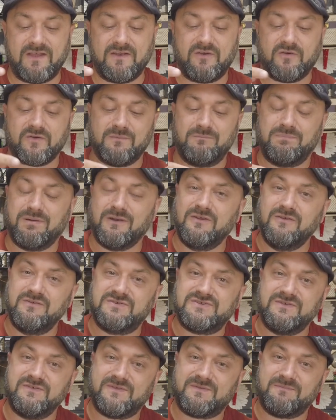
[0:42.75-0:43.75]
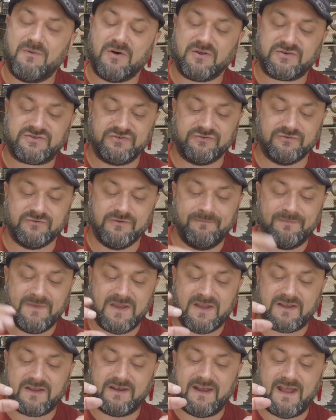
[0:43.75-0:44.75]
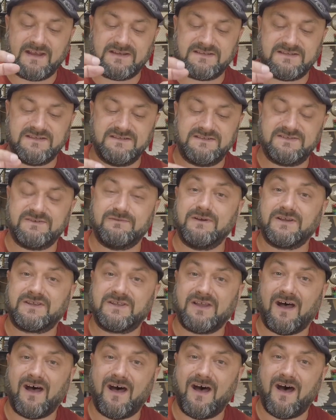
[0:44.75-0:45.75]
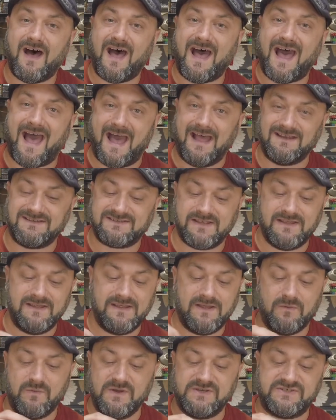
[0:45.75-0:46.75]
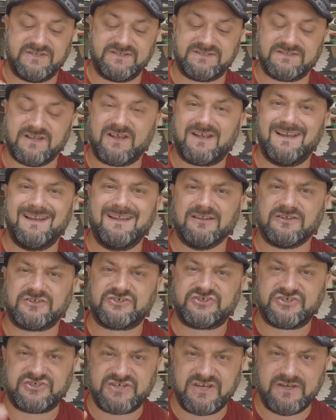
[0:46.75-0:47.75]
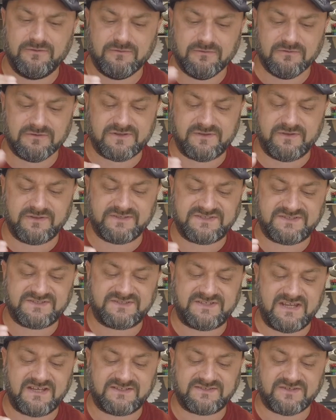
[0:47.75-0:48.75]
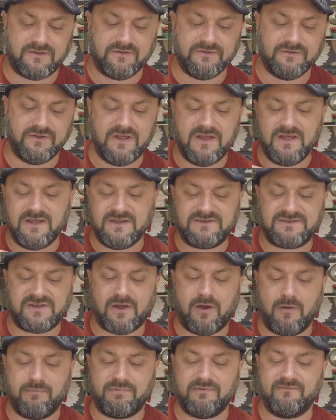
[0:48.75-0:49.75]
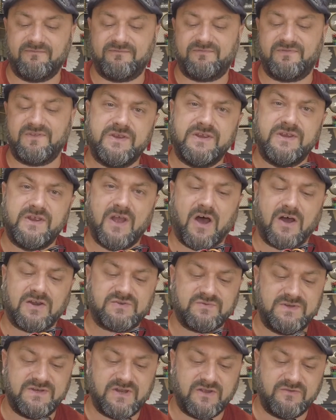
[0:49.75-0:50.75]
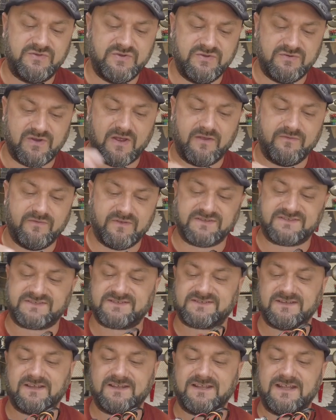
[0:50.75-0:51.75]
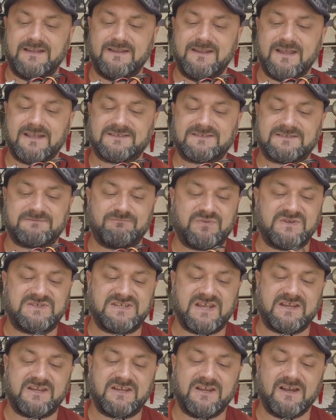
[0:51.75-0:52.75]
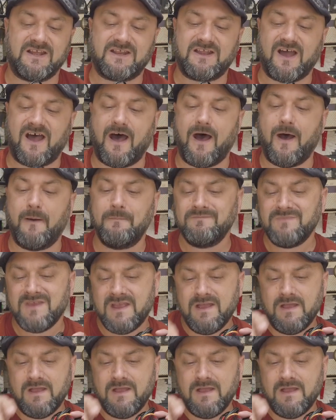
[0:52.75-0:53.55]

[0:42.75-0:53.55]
then got a Bluetooth module connected to a car hat, which is like a little shield that sticks on top of the Arduino Uno that's in this particular car.